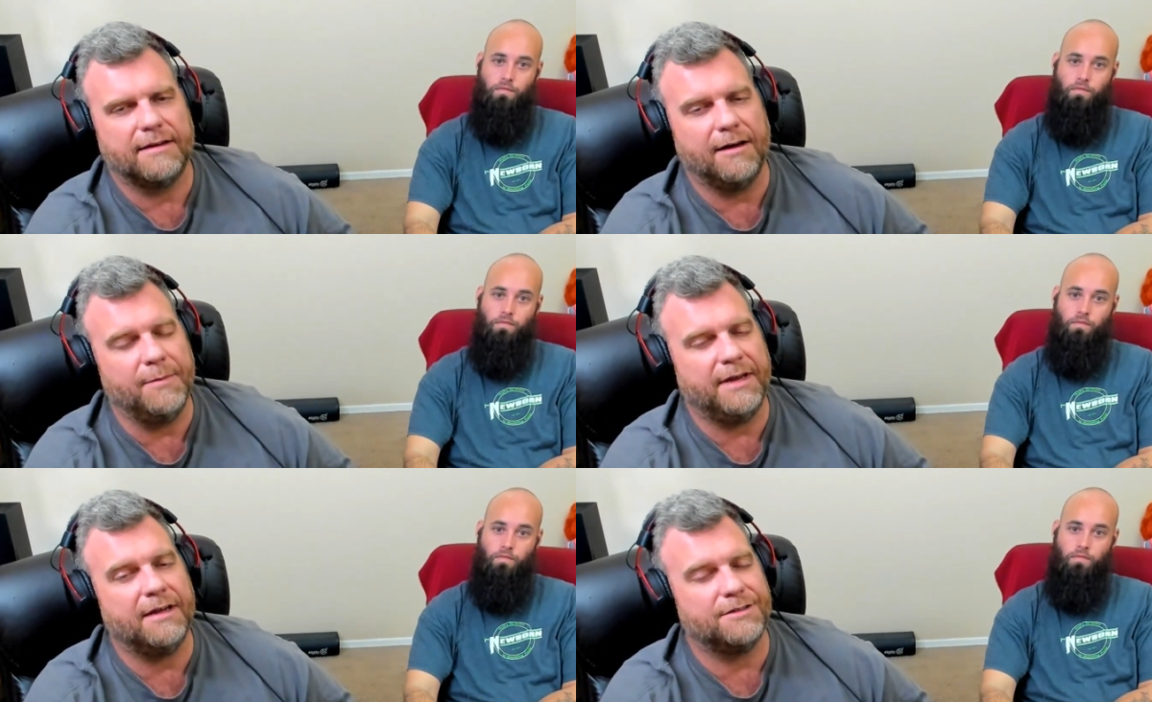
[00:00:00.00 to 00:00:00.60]

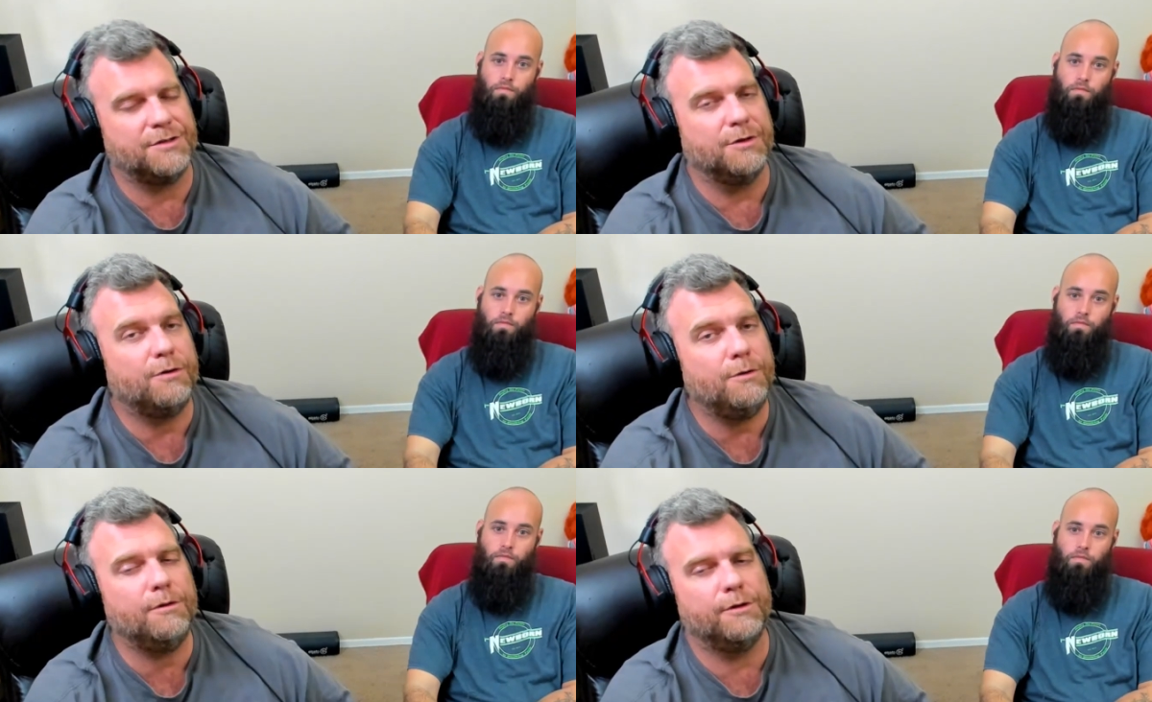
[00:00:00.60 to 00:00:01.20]
Speaker 1: coming to
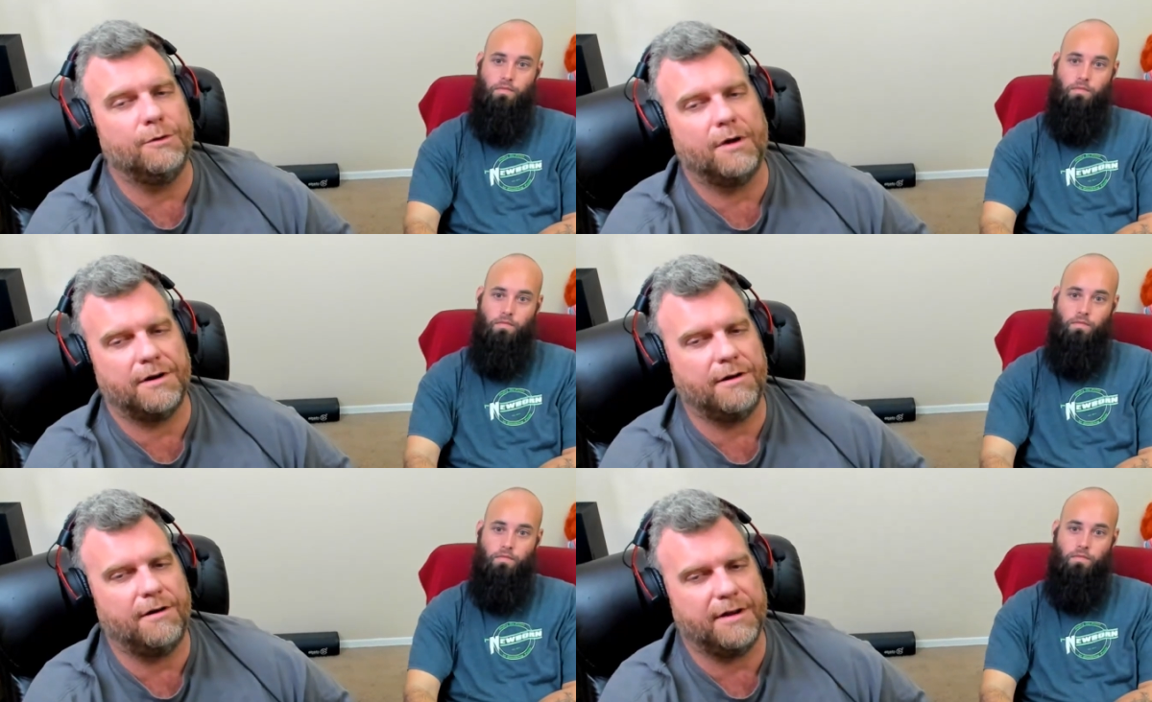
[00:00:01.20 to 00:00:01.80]
Hulu
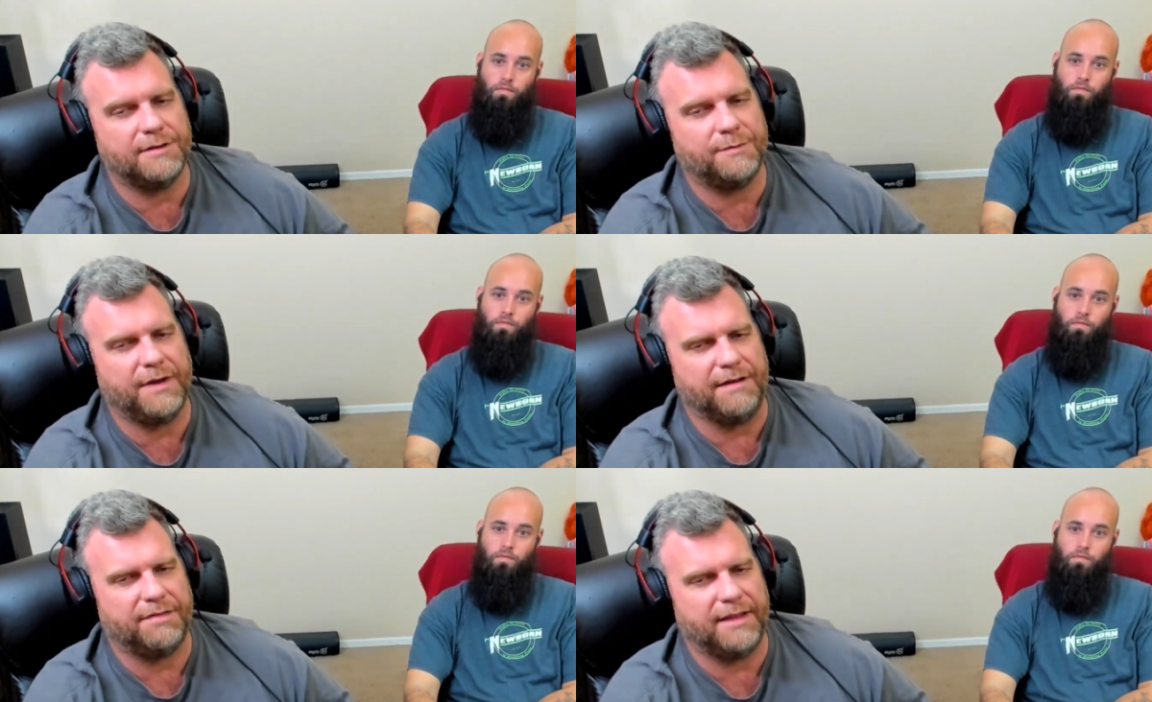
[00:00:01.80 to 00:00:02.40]
on August
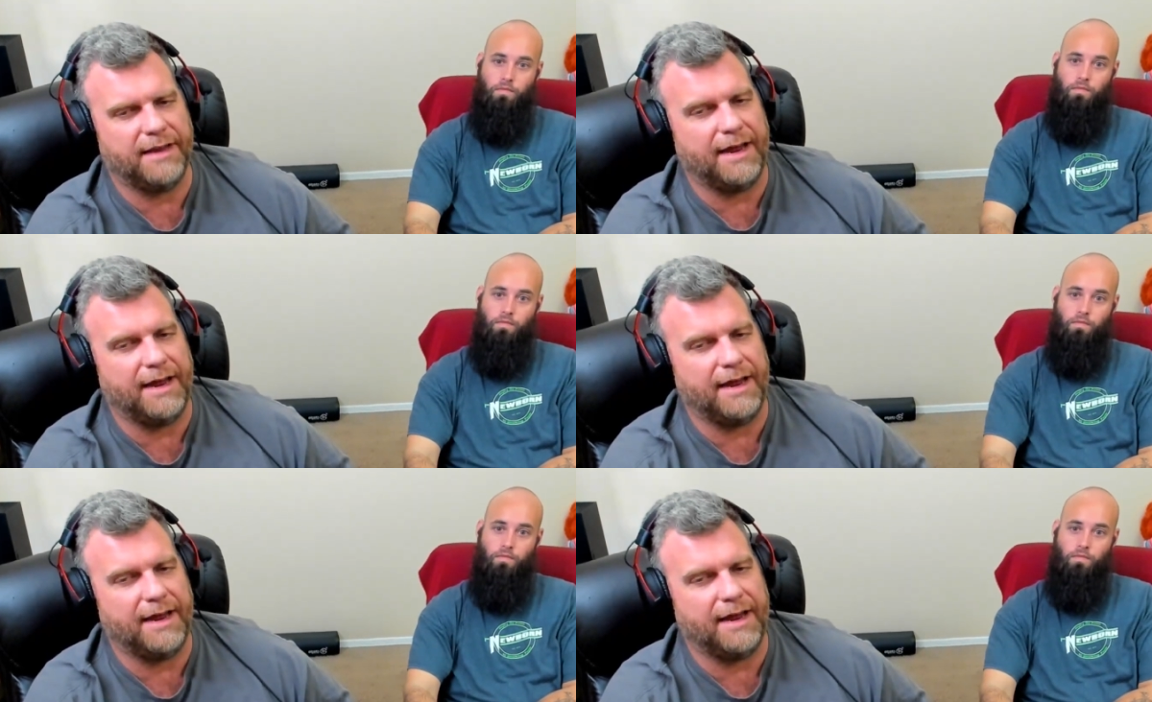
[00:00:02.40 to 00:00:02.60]
5th.